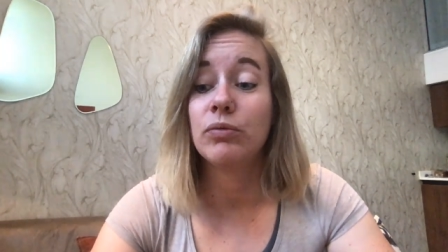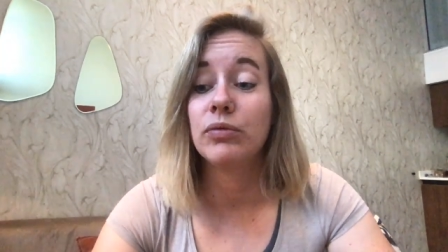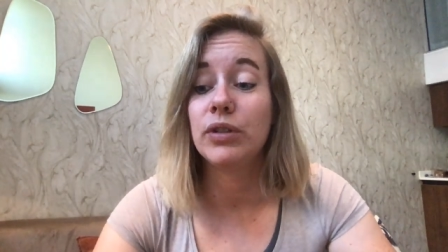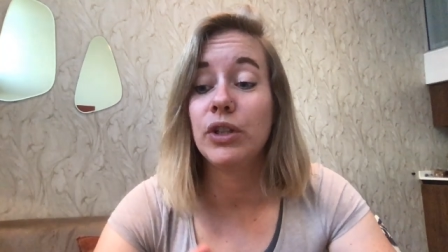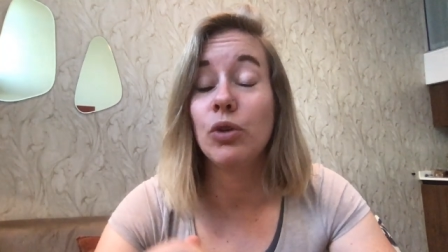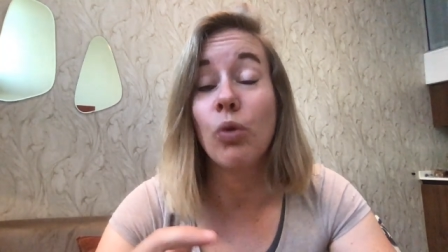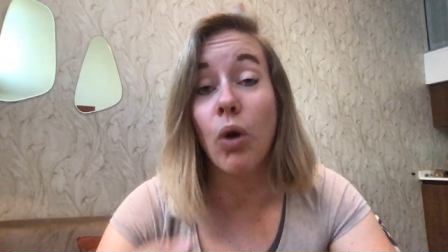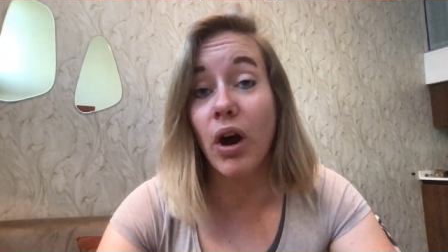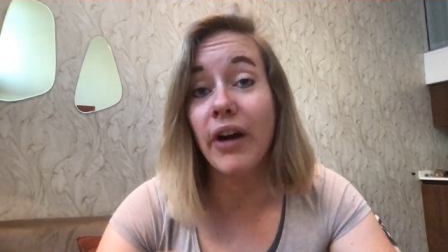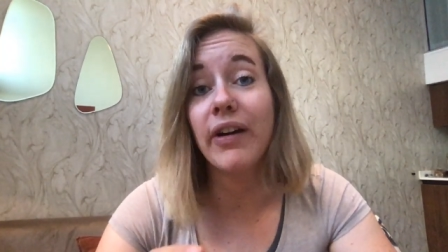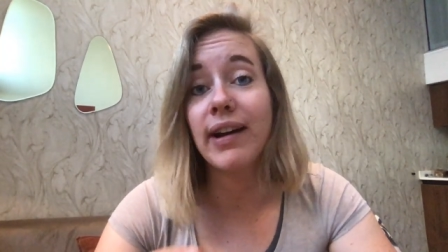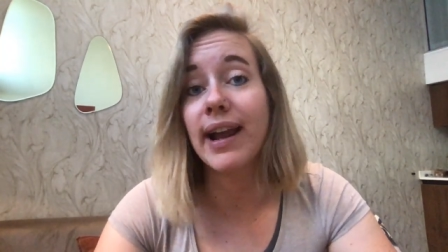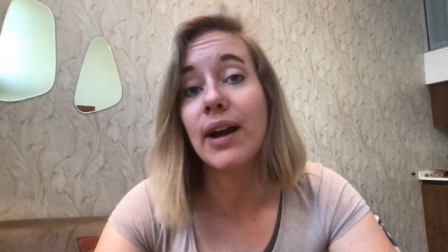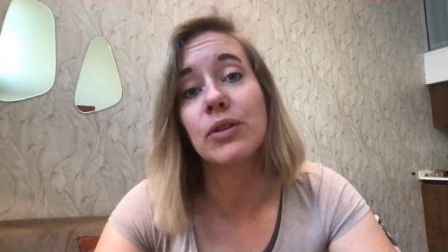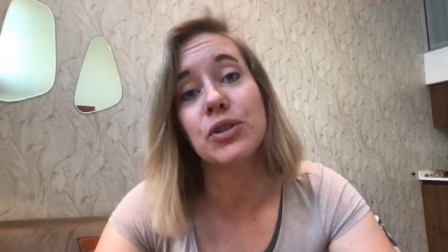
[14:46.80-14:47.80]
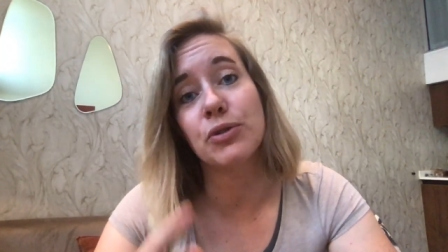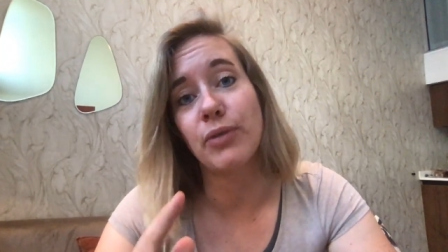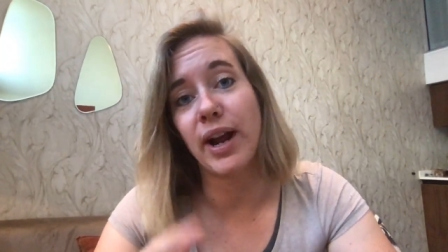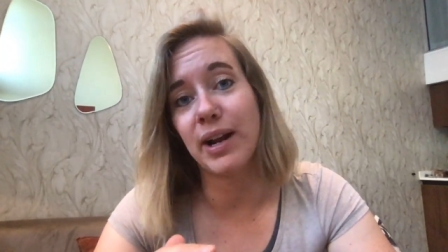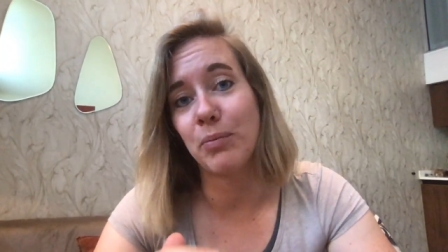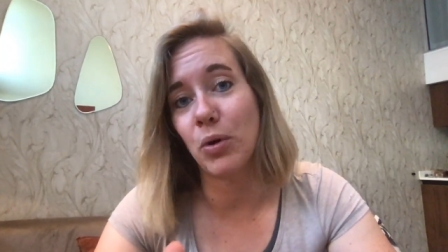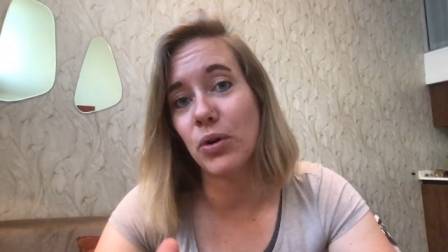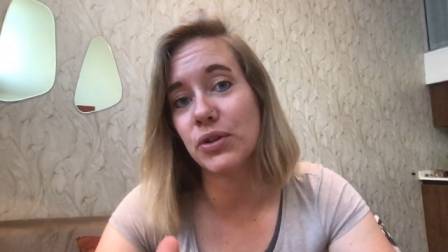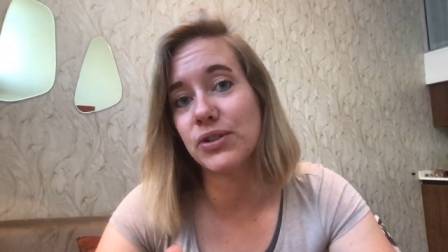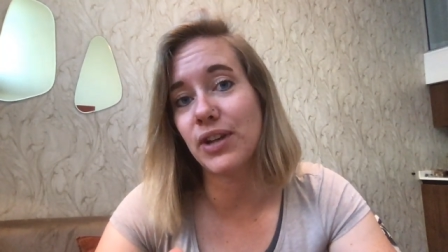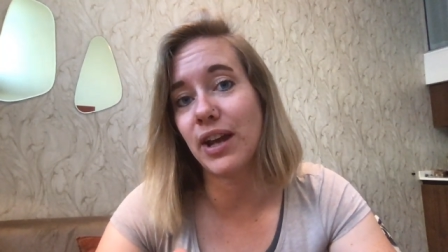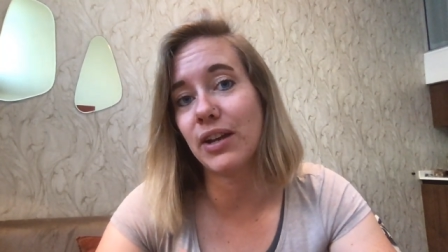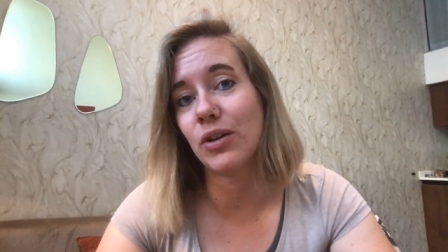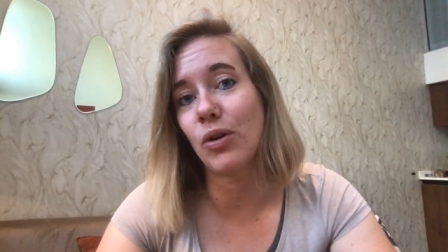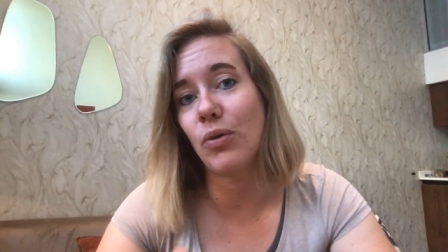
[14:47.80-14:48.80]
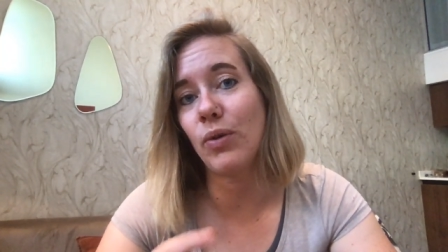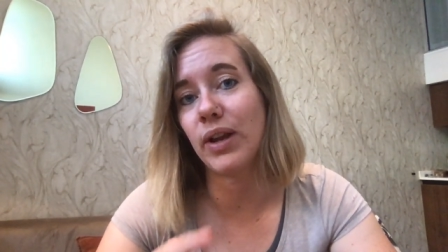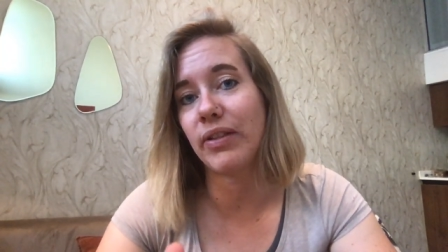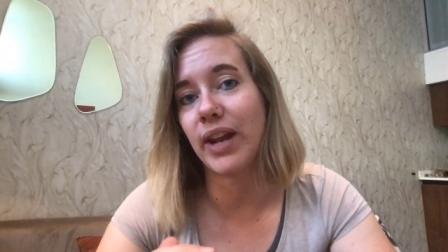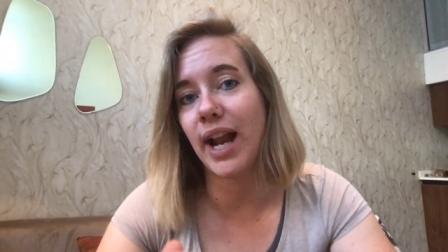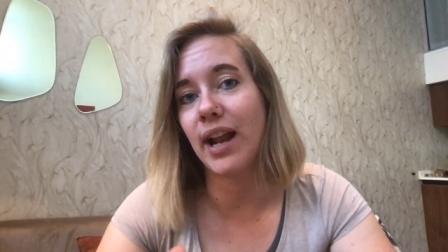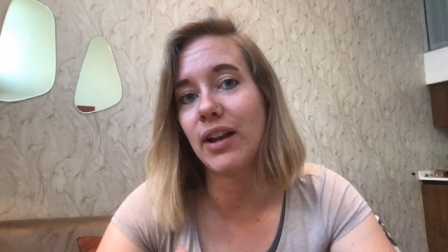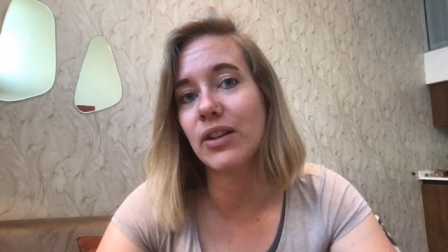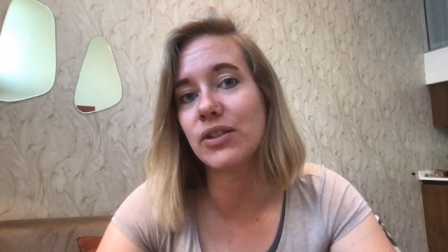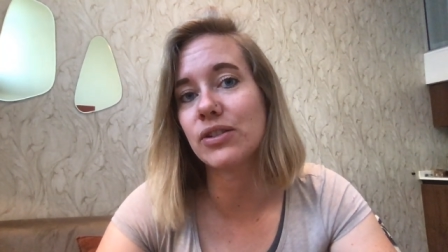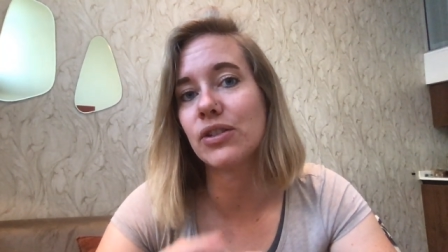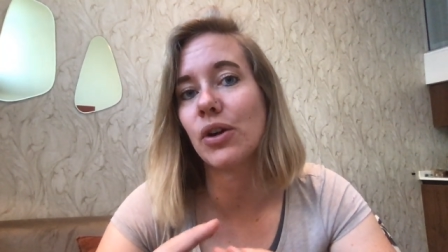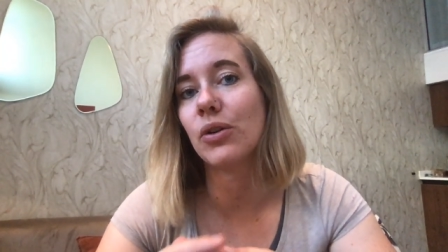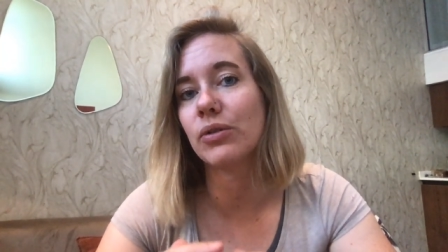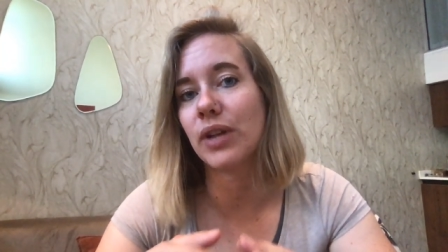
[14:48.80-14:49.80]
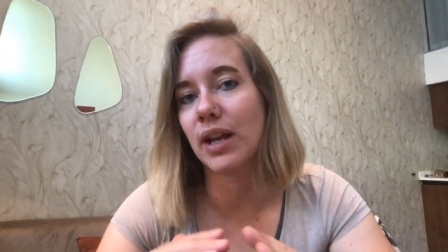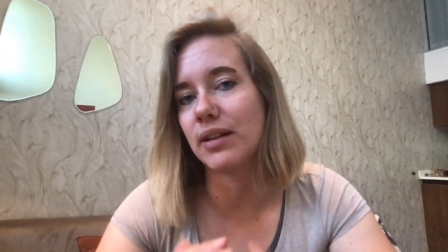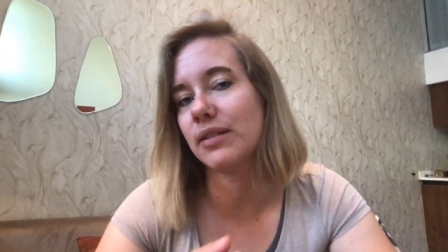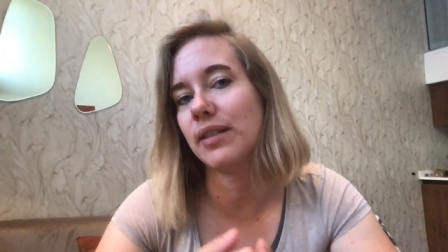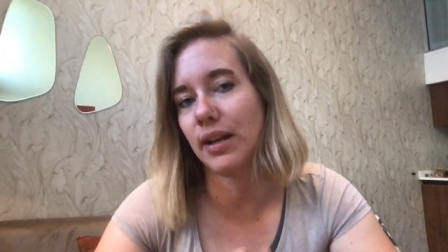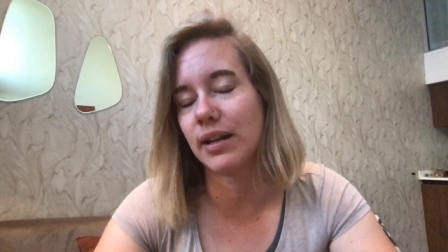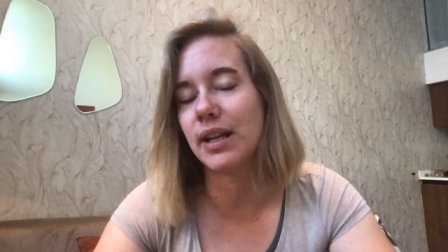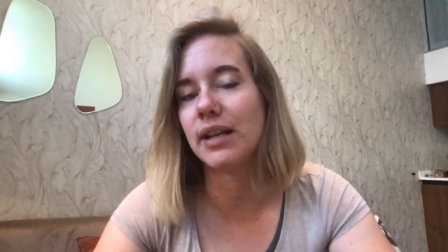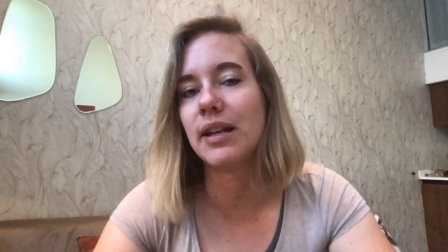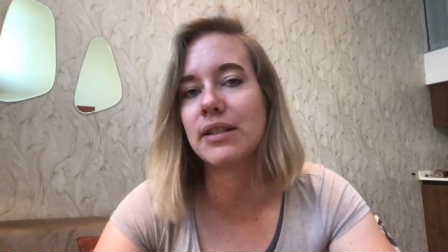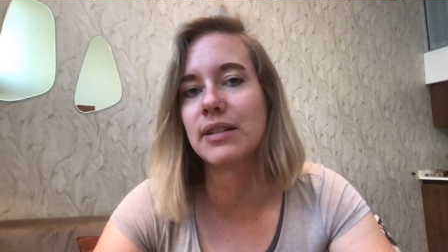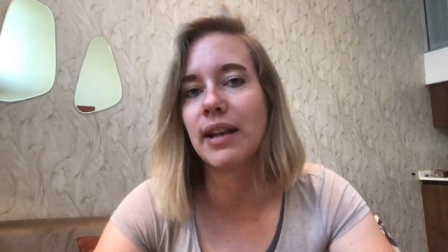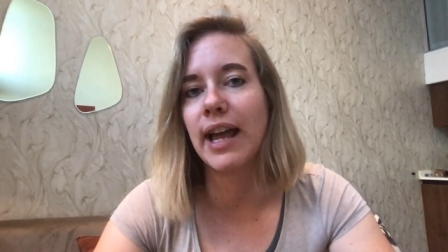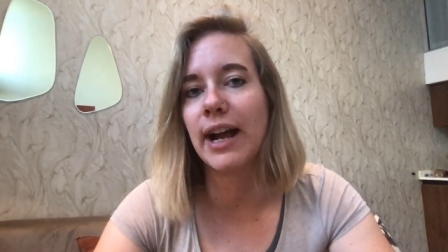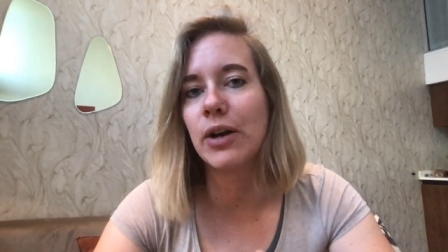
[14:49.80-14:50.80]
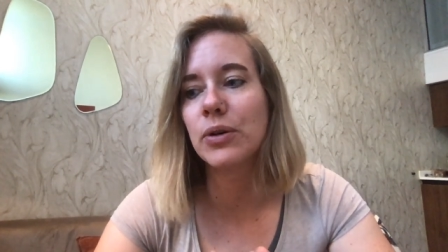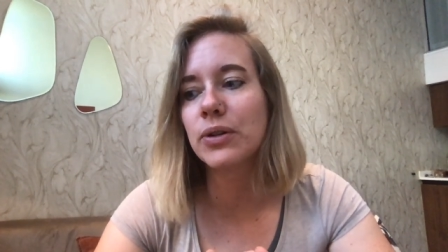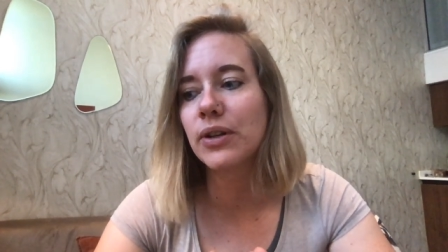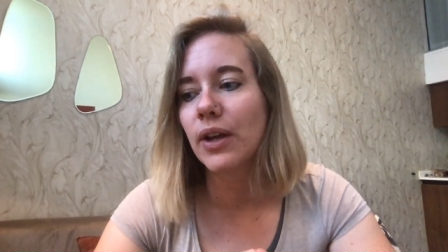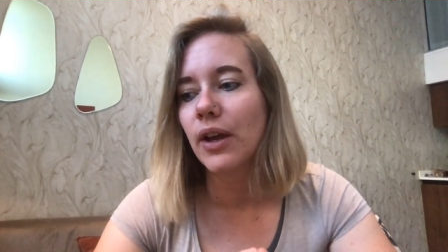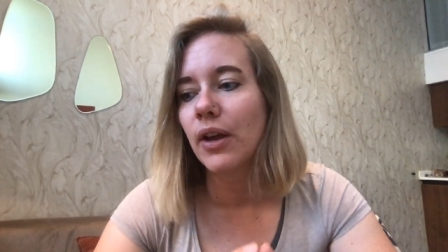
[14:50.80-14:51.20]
You are allowed to ride a motorcycle in the Netherlands, so that it is allowed,